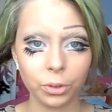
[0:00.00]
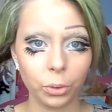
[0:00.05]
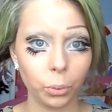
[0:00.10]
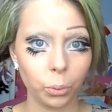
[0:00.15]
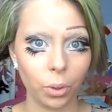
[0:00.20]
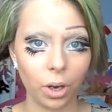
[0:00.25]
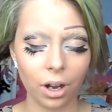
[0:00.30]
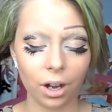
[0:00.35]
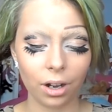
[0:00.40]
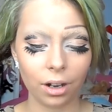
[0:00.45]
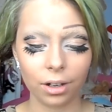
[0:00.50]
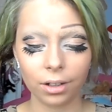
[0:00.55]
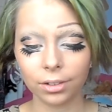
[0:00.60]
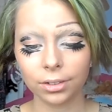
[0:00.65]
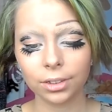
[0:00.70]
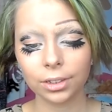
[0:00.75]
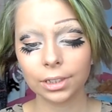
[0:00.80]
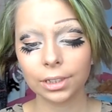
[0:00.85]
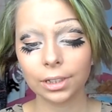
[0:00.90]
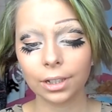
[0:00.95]

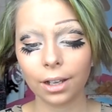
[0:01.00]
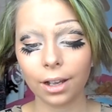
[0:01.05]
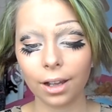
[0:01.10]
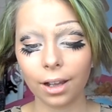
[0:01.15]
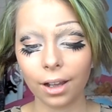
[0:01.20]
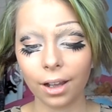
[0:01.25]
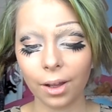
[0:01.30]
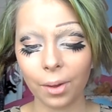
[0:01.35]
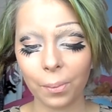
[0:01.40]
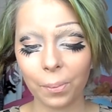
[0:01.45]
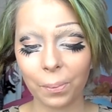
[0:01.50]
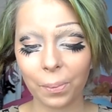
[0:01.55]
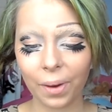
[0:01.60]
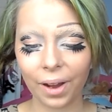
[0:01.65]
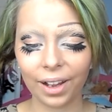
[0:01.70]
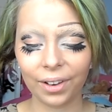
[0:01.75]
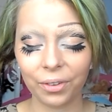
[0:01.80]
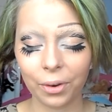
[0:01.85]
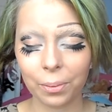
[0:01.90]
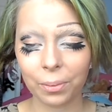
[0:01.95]
by
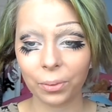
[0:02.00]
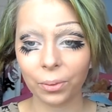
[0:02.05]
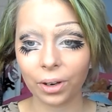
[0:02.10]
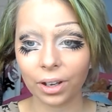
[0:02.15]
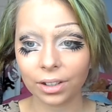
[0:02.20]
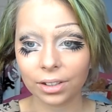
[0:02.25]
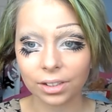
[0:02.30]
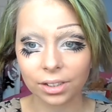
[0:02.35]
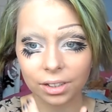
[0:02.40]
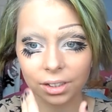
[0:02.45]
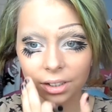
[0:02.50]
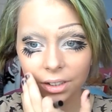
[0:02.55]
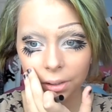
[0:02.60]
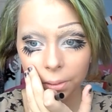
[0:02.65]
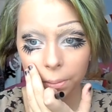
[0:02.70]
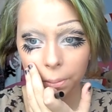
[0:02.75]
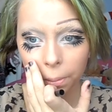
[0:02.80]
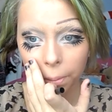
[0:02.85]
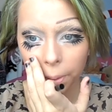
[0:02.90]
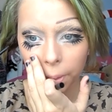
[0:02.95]
Rimmel
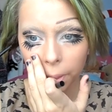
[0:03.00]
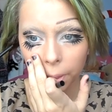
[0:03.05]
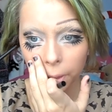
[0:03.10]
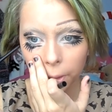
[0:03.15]
London.